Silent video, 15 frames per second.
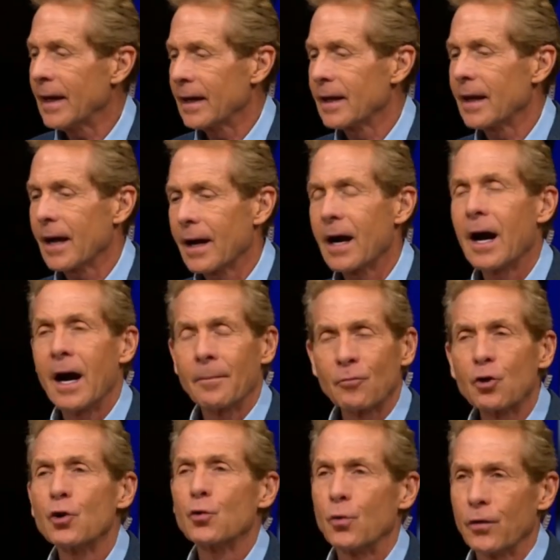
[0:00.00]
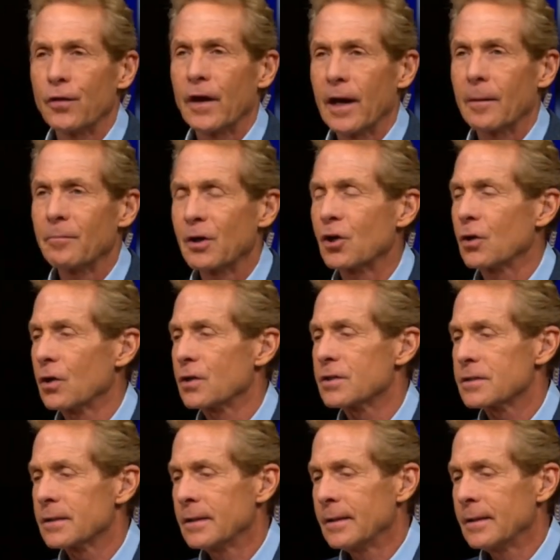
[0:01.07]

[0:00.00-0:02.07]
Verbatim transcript: And I'm good with that, because